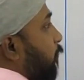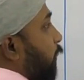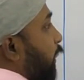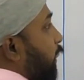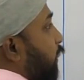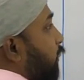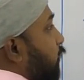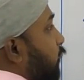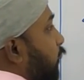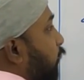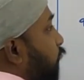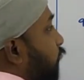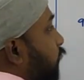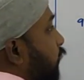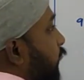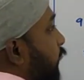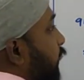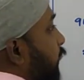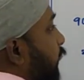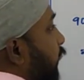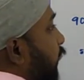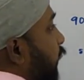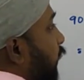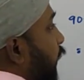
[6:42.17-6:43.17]
minus of
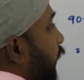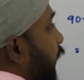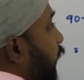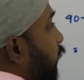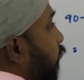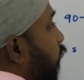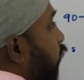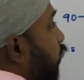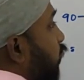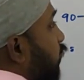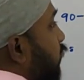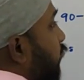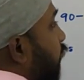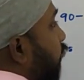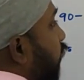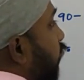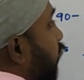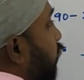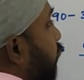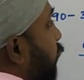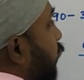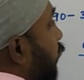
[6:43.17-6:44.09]
theta. And what is the formula